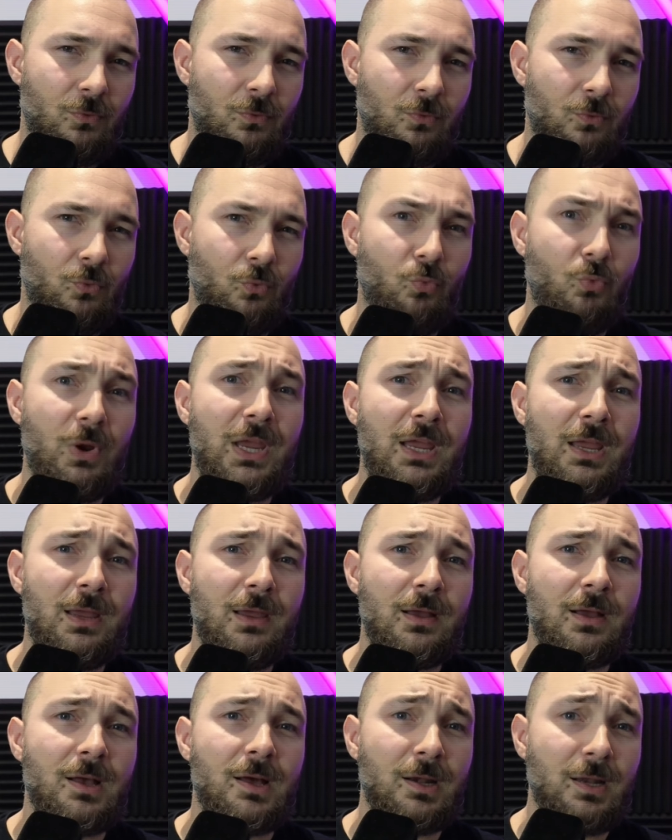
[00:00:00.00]
we
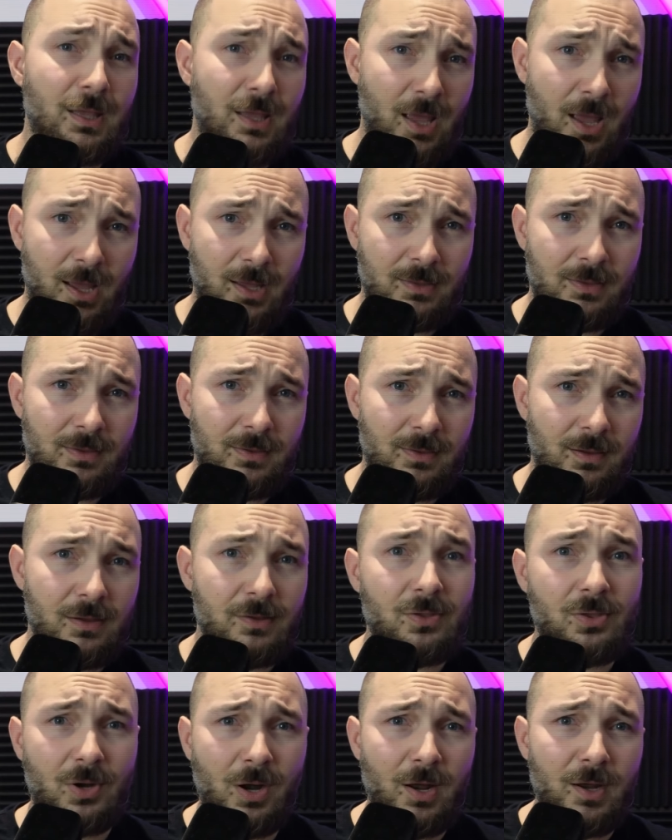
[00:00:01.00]
create a
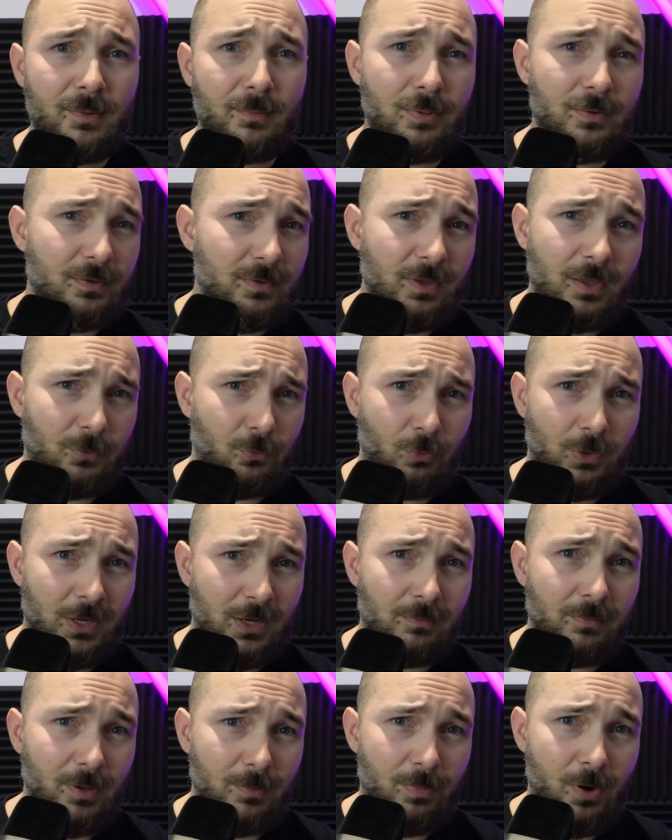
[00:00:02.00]
tribe that we can
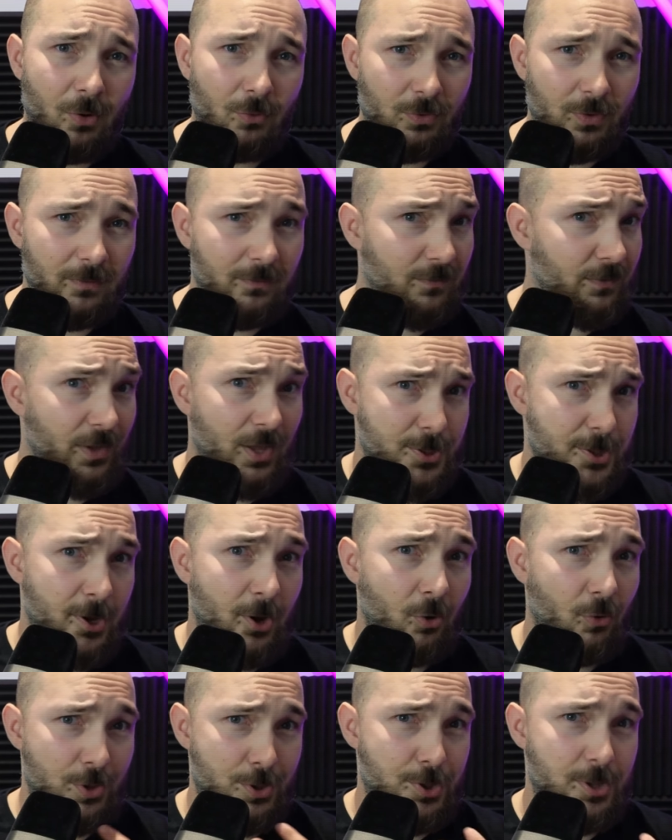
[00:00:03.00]
be proud of. That's how
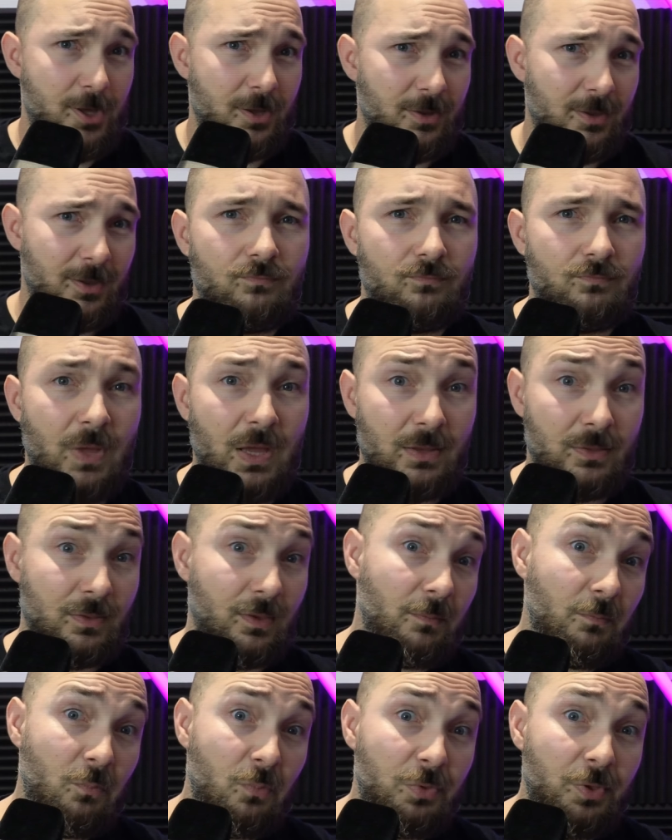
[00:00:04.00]
I see it. And
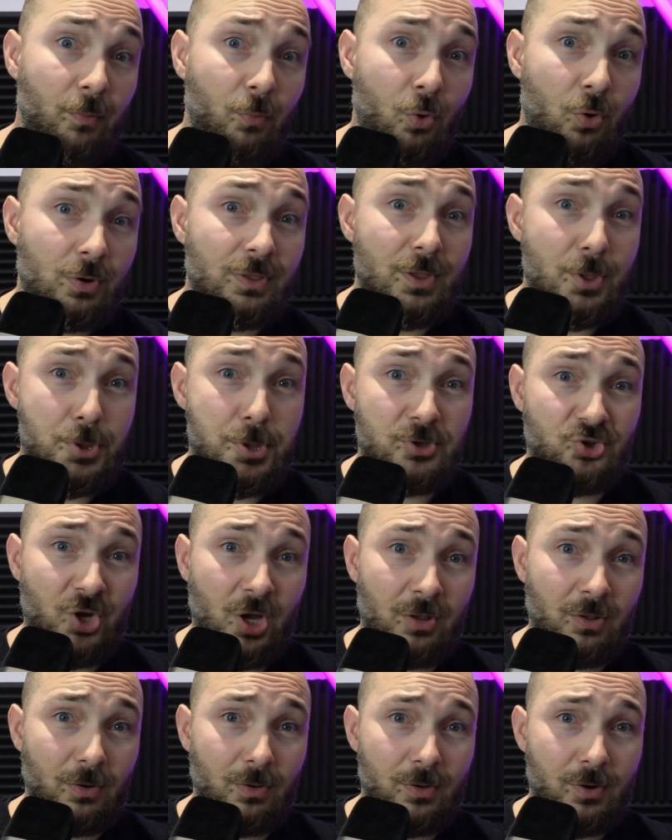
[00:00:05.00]
the more this
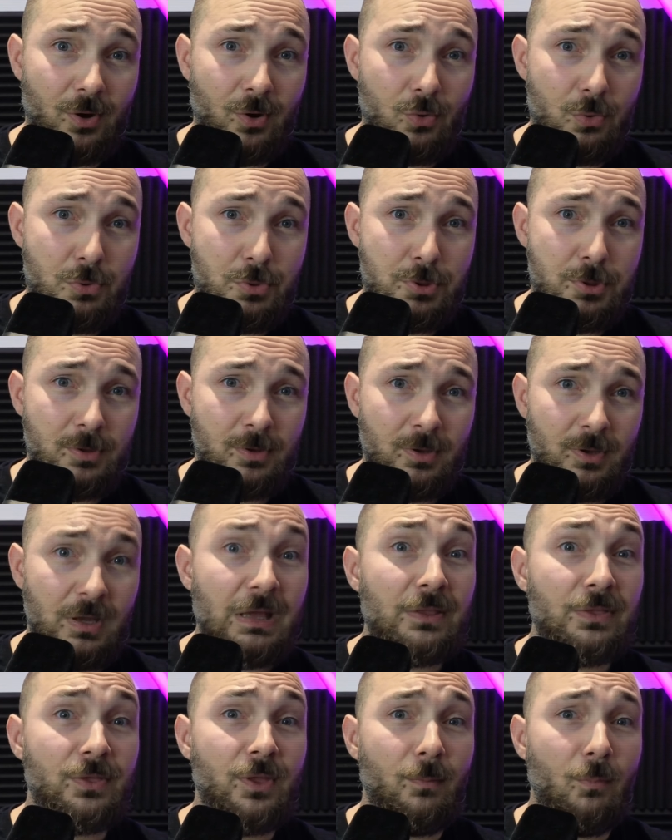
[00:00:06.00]
channel grows,
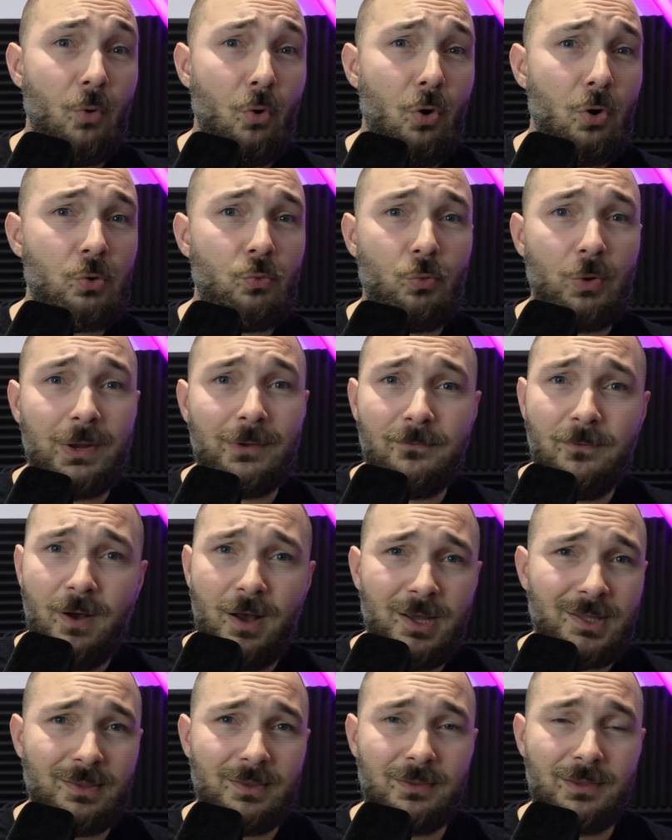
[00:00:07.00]
the more we
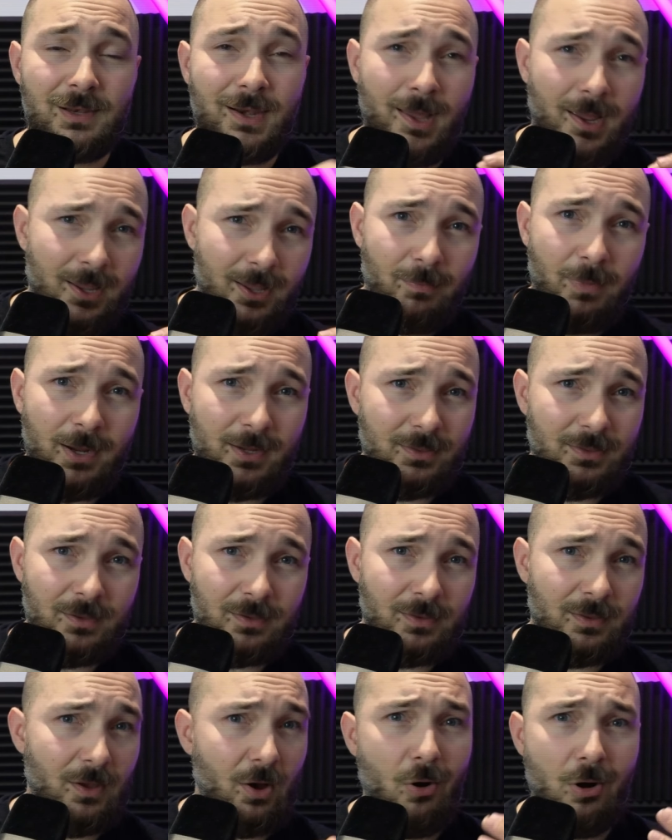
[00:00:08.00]
find like minded,
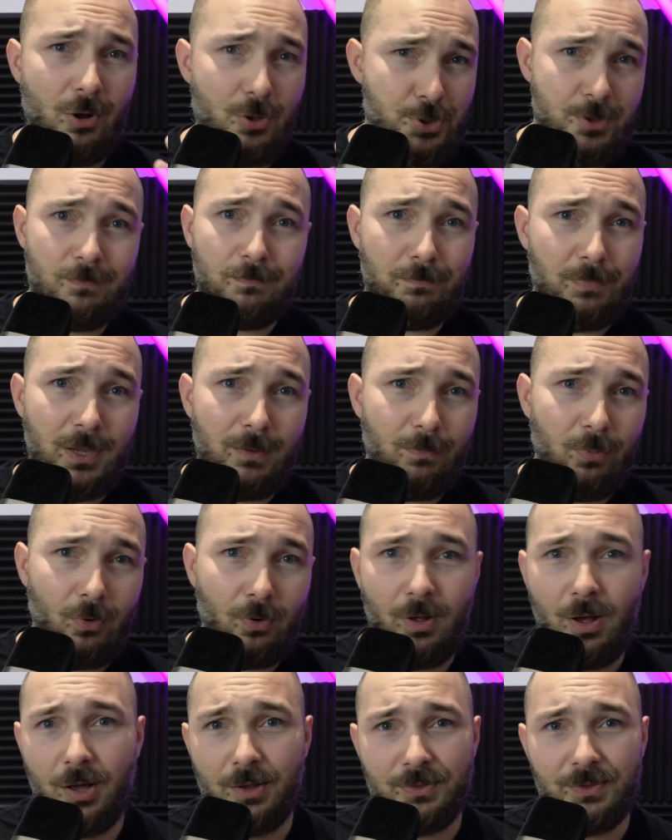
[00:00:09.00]
awesome people
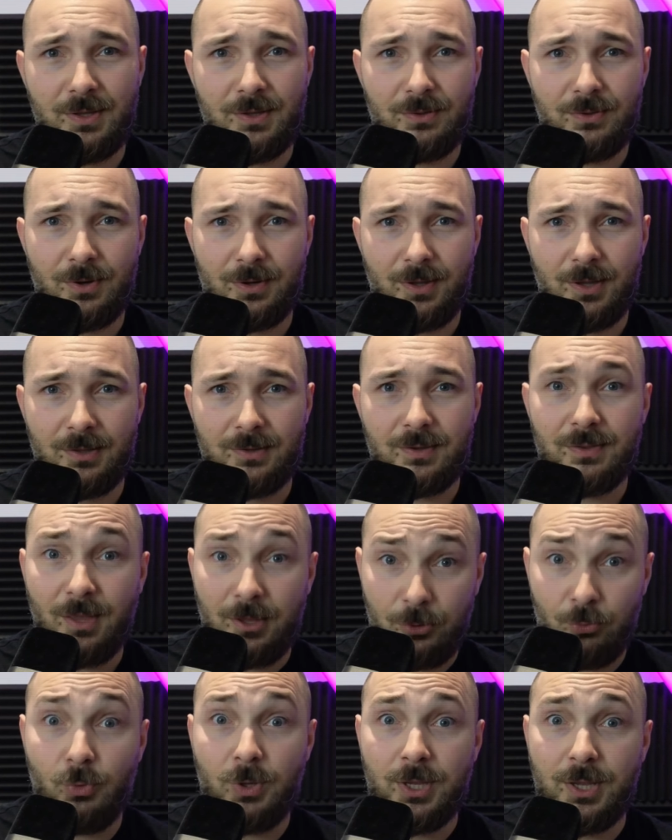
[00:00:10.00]
on the internet
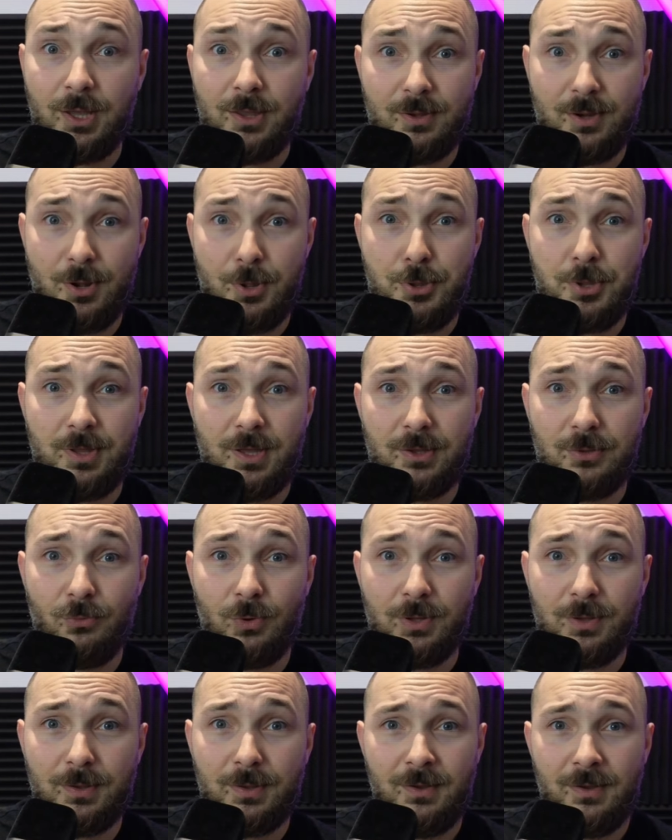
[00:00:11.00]
that we can resonate with.